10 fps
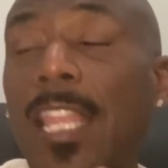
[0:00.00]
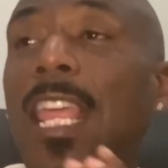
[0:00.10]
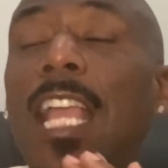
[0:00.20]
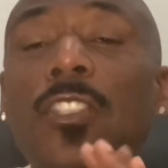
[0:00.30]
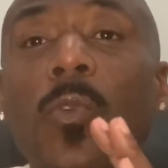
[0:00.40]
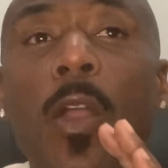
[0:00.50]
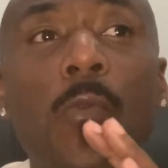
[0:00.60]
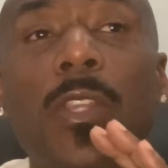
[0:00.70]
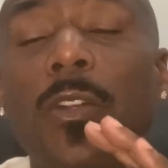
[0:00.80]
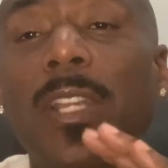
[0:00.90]
That's why
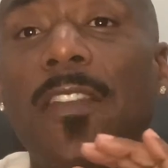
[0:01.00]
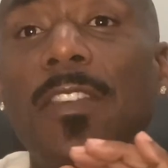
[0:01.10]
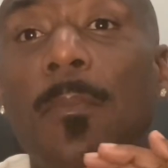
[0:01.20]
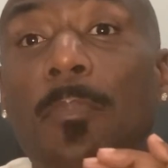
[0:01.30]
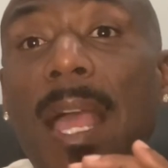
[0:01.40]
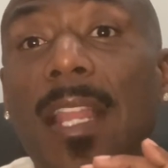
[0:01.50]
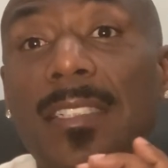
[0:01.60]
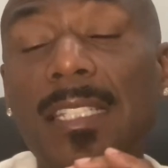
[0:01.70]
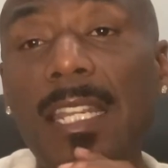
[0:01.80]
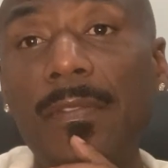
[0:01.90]
we don't have any
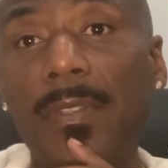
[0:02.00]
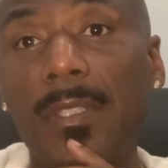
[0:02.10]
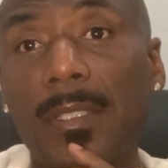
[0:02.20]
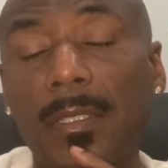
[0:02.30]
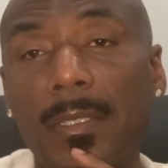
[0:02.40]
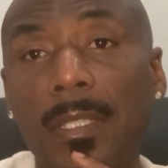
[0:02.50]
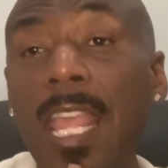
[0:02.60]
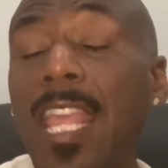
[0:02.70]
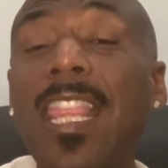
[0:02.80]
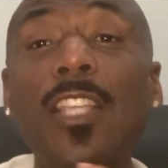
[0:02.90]
balanced living.
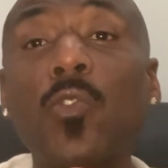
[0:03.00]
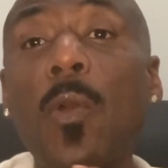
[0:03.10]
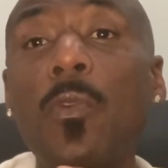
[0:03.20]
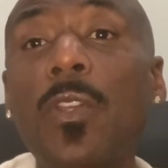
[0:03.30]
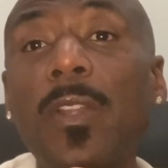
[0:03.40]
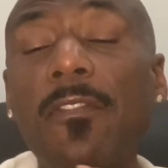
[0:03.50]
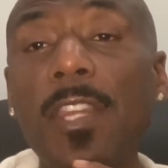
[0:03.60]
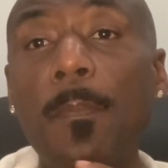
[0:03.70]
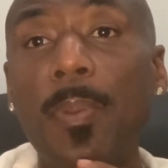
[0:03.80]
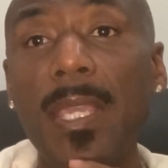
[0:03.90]
That's why we don't have
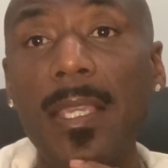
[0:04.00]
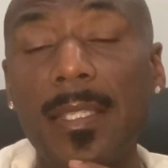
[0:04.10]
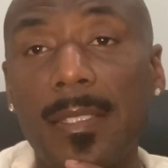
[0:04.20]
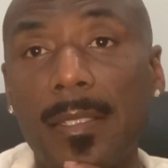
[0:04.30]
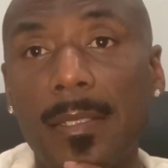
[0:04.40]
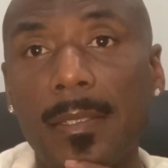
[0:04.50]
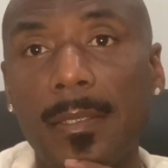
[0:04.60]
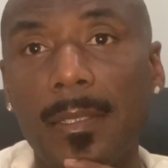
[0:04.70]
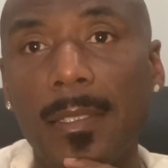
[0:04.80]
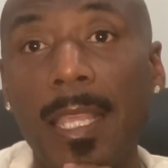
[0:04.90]
any peace.
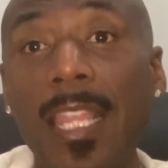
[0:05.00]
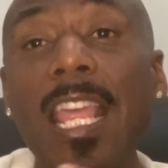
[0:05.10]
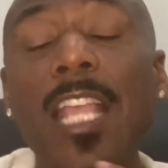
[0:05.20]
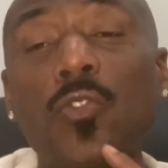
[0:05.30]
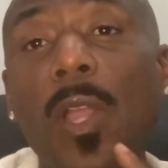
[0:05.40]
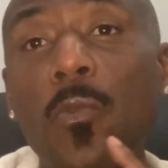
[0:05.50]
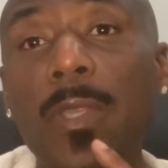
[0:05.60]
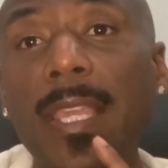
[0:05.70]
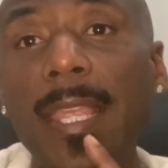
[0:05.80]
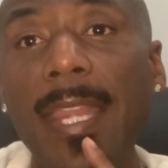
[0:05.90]
That's why
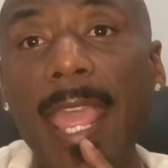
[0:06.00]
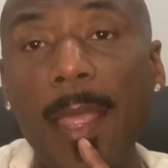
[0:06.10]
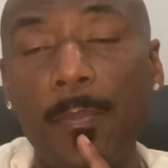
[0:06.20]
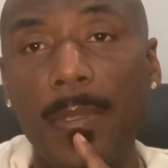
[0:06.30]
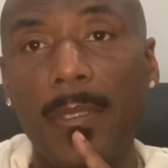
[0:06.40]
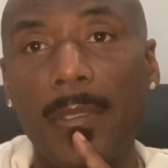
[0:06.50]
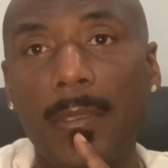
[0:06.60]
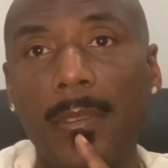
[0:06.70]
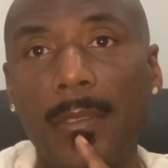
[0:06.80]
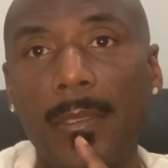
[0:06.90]
we ain't happy.
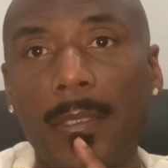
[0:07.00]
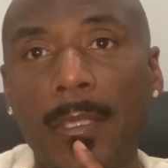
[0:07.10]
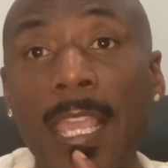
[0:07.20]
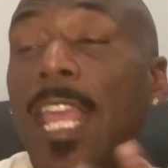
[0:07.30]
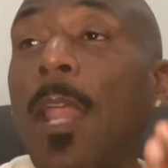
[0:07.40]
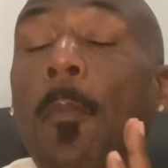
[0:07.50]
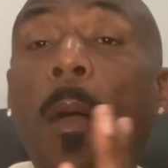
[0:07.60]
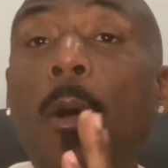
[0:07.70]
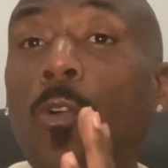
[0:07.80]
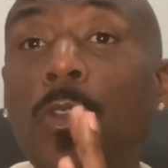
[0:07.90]
And I'm
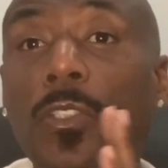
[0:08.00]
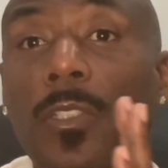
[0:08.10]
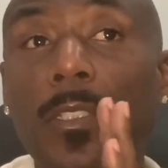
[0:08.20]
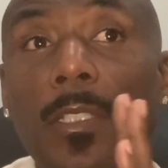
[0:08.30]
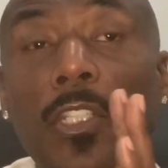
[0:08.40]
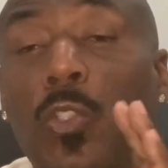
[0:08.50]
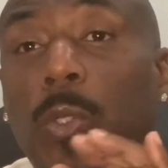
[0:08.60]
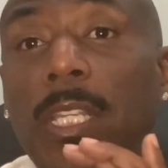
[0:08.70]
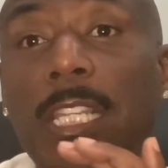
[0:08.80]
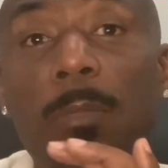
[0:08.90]
always
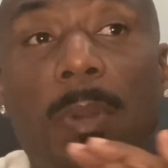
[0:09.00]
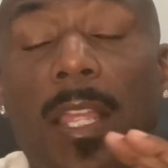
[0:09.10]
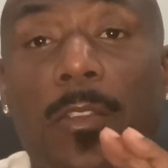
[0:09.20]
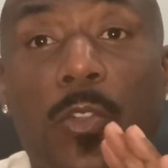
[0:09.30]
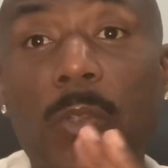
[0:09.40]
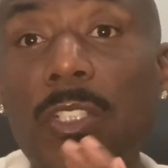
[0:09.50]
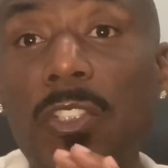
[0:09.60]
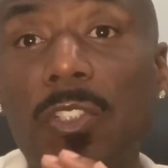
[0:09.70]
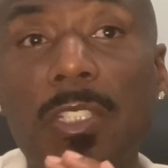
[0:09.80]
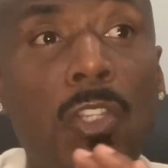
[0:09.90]
intrigued by
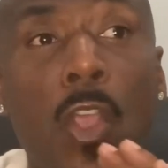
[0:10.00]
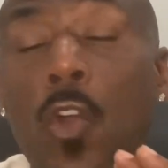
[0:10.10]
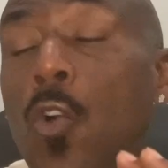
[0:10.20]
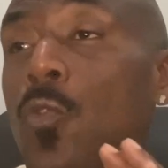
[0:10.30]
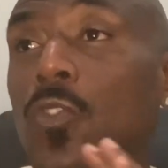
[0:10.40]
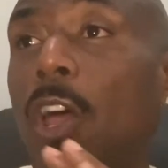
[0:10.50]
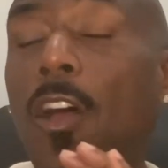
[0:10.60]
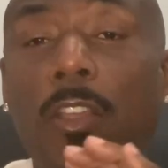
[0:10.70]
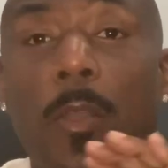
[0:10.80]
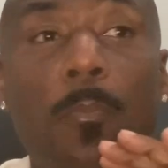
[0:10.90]
Christians who talk